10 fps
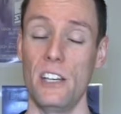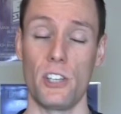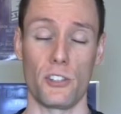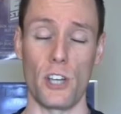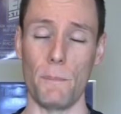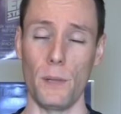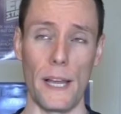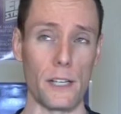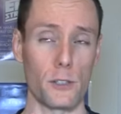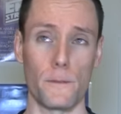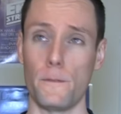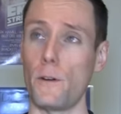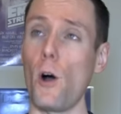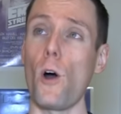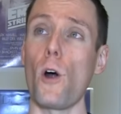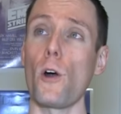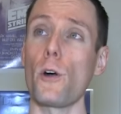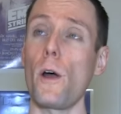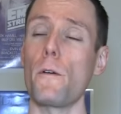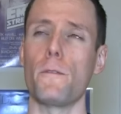To someplace
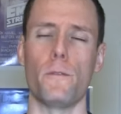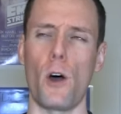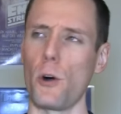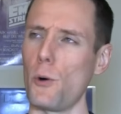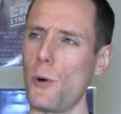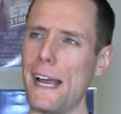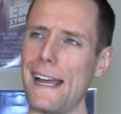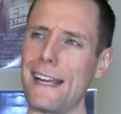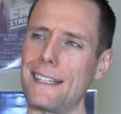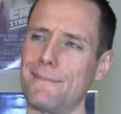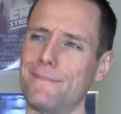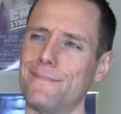far, far away.